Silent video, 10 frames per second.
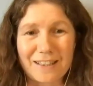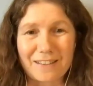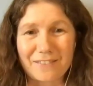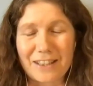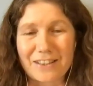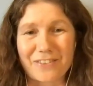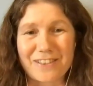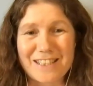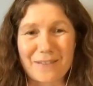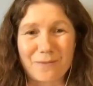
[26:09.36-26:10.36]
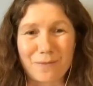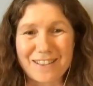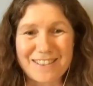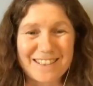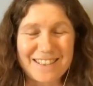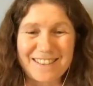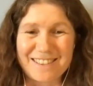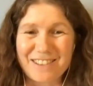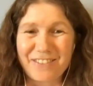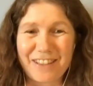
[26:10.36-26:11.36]
I love that three-step process, and
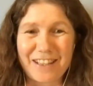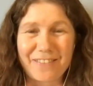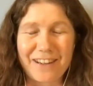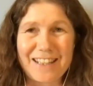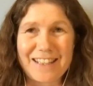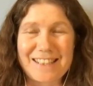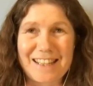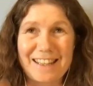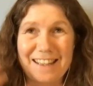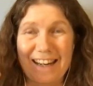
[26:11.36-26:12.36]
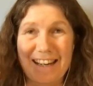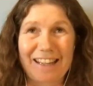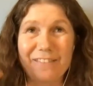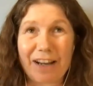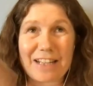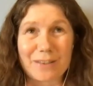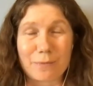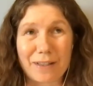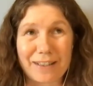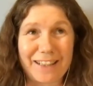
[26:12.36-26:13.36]
there's so many ways that I can
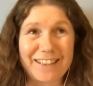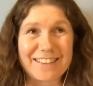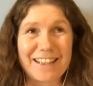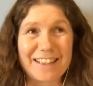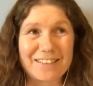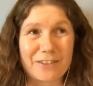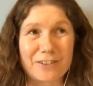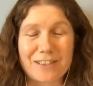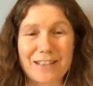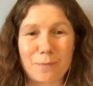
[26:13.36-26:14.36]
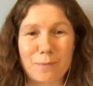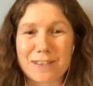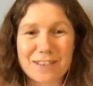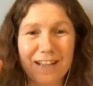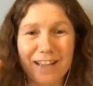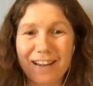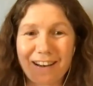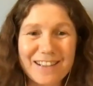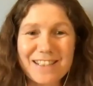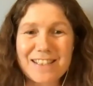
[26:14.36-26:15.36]
imagine plugging into that third step, which
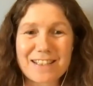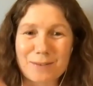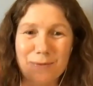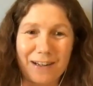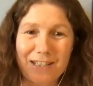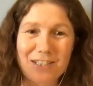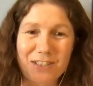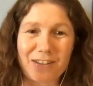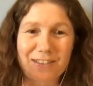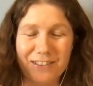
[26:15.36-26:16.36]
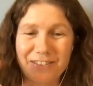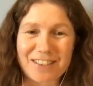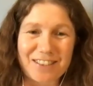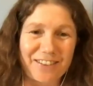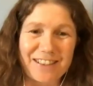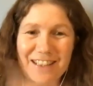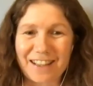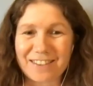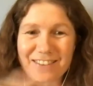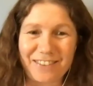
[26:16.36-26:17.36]
honestly is where I start. So it's great to
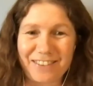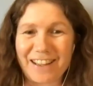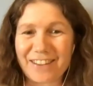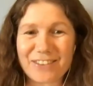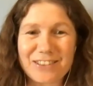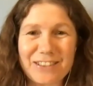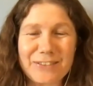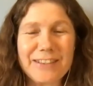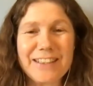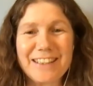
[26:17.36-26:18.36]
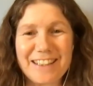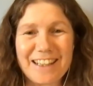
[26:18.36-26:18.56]
also do the other two.